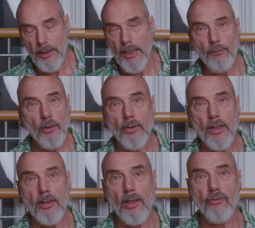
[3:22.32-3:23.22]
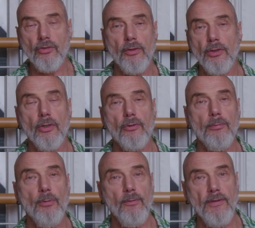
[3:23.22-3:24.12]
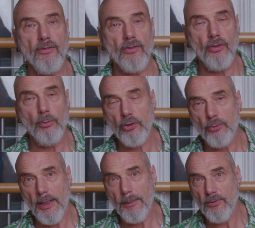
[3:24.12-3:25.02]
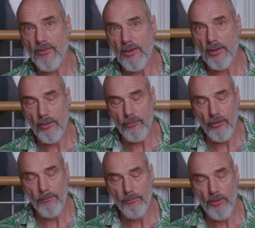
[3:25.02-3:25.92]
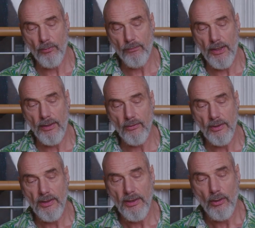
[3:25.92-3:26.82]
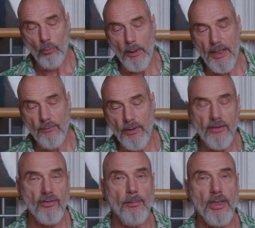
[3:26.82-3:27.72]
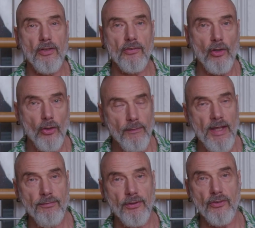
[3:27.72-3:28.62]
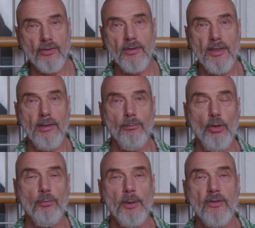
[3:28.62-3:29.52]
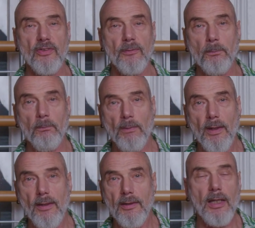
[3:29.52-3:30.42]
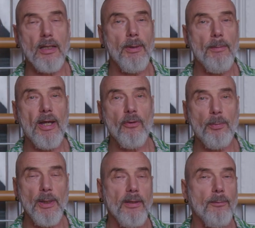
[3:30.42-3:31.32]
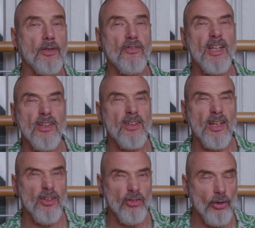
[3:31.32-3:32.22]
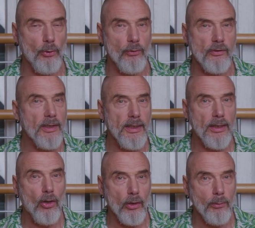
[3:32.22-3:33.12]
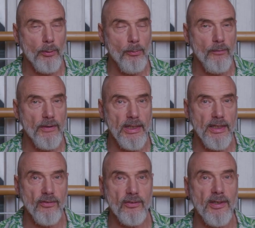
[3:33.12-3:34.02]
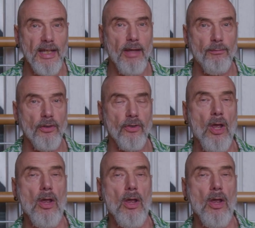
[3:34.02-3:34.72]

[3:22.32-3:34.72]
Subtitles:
If we look at our culture, you go to the movies and you watch what happens in the culture, you'll find whenever somebody does a lot of effort in movement, they're going to be mouth breathing because that kind of shows, in a Hollywood movie at least, effort.